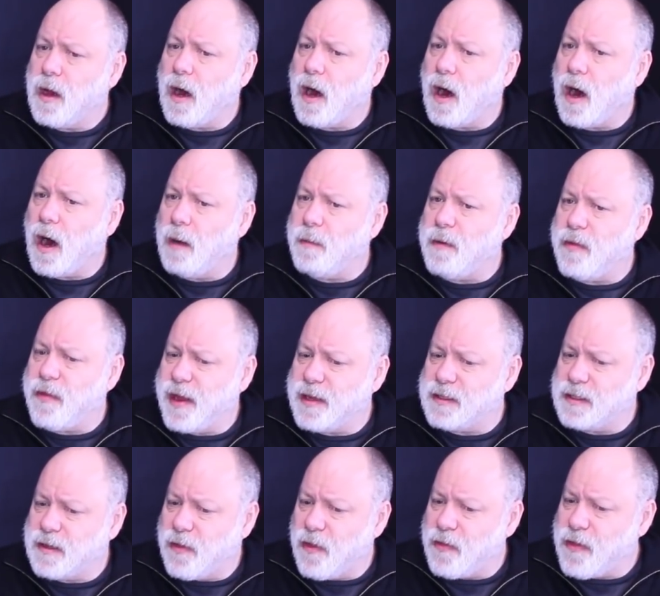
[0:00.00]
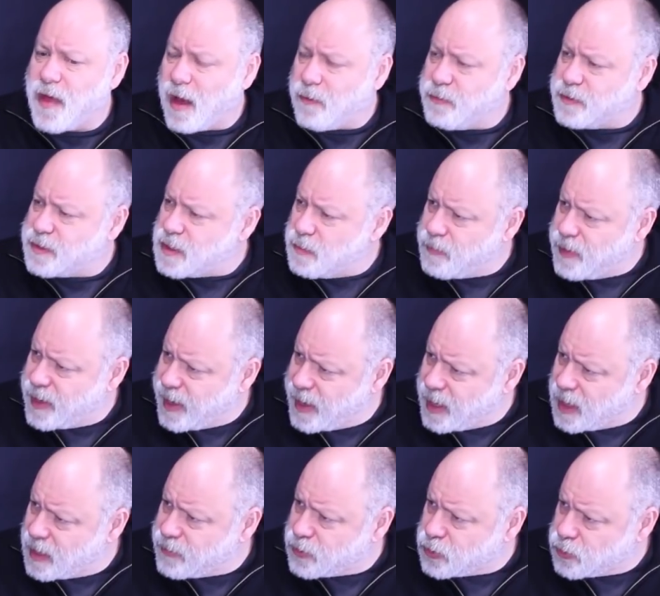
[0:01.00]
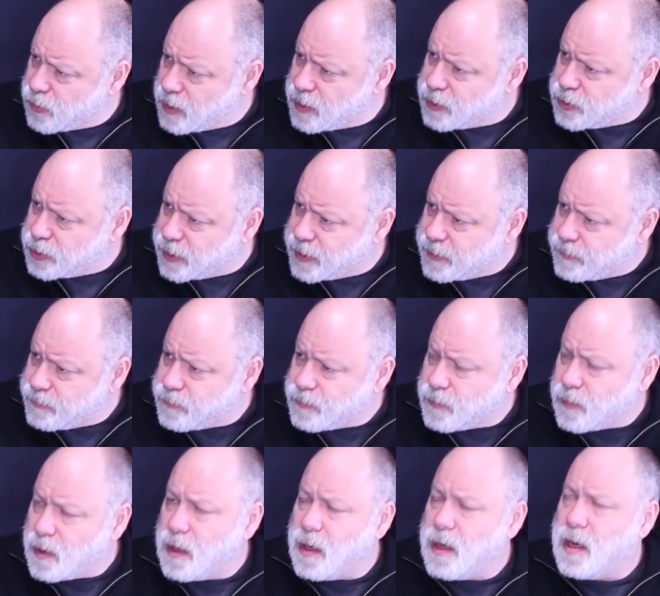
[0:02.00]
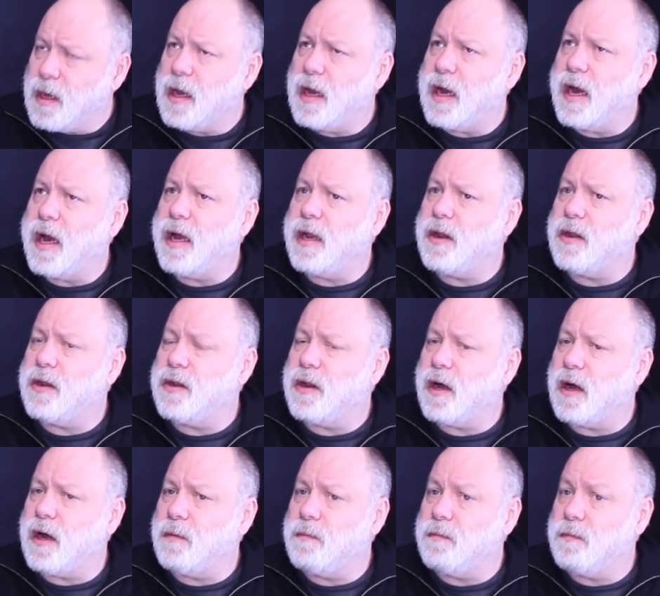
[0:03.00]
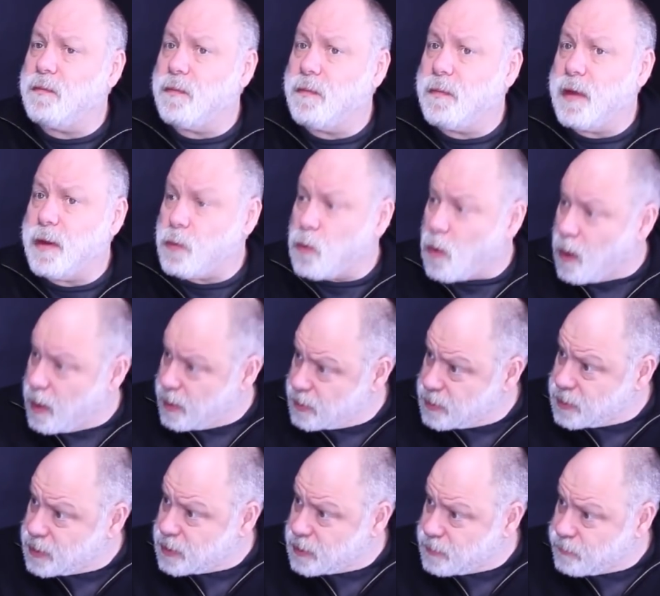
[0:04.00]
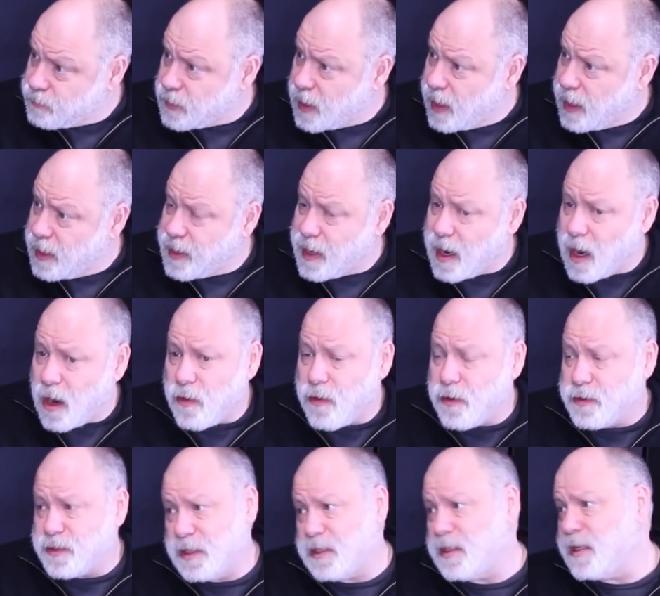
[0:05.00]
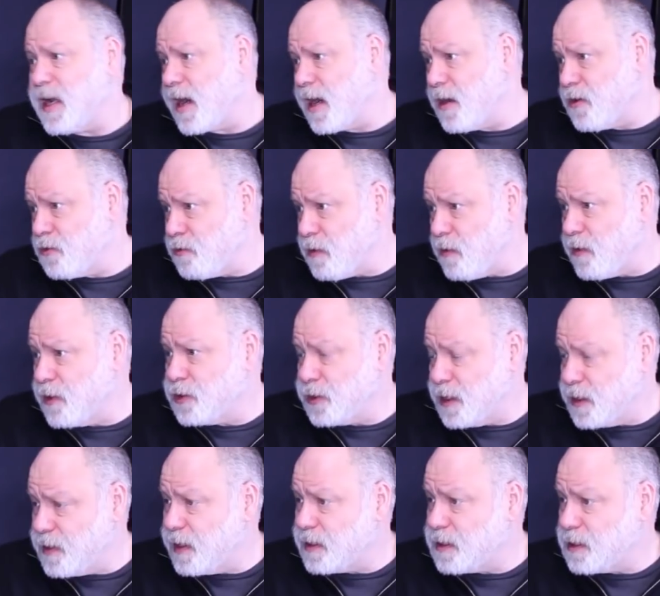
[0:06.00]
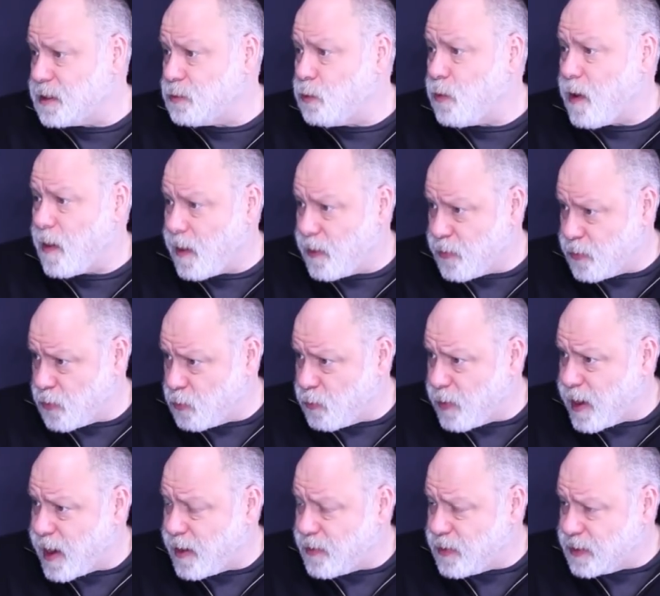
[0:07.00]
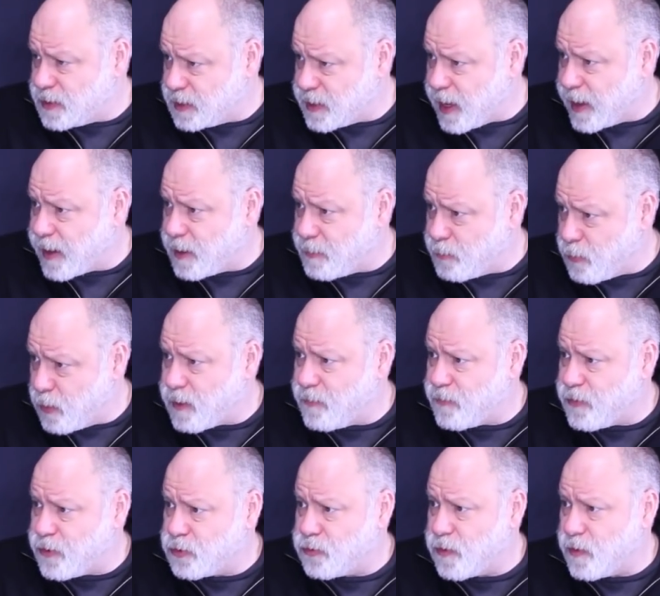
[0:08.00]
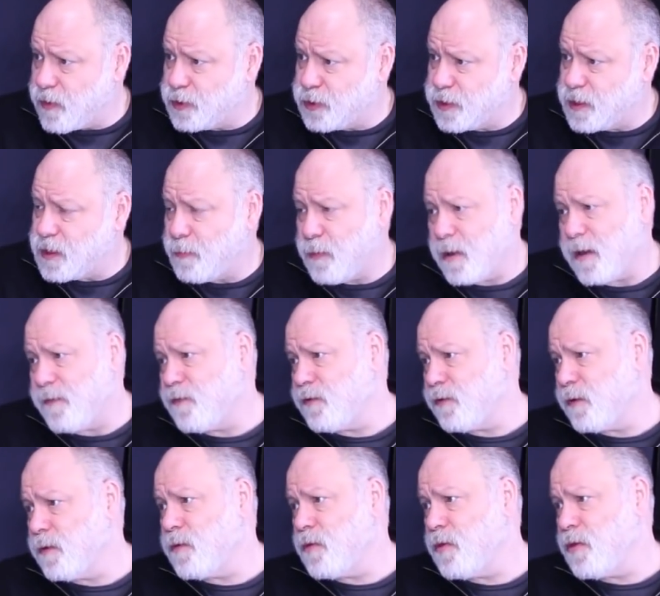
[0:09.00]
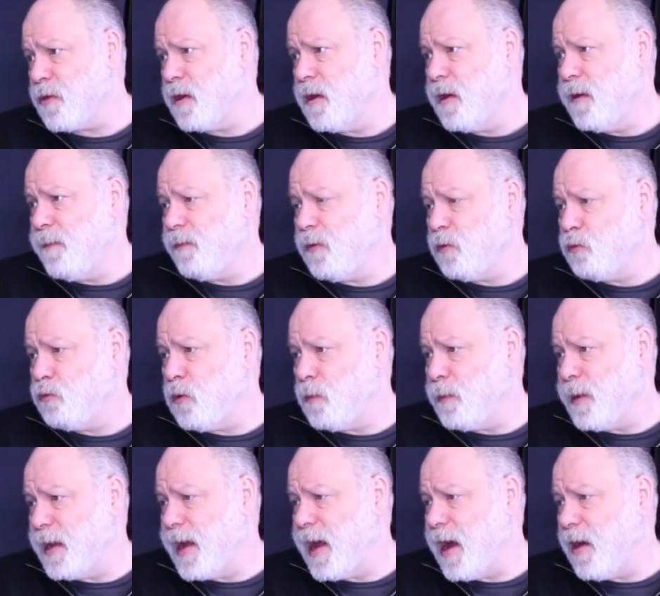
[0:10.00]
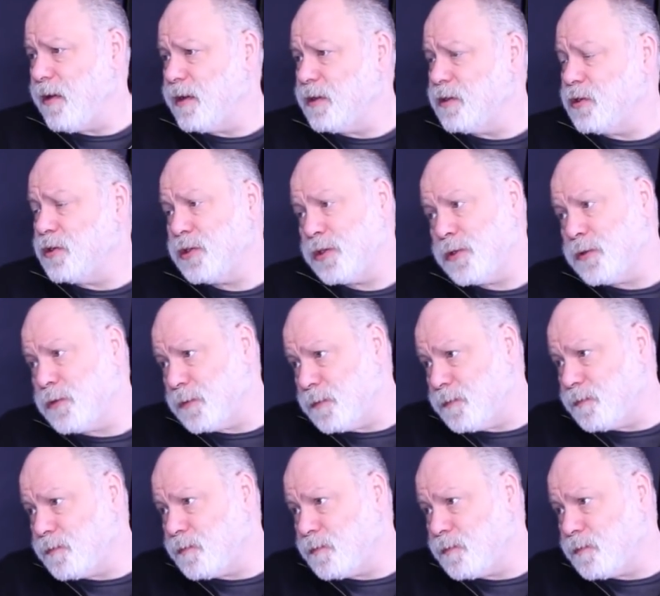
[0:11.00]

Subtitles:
And they said that was the beginning of a trilogy. And it was. And now there's a second trilogy that's well underway. The second book of the trilogy, the Book of Truth, will be out in June.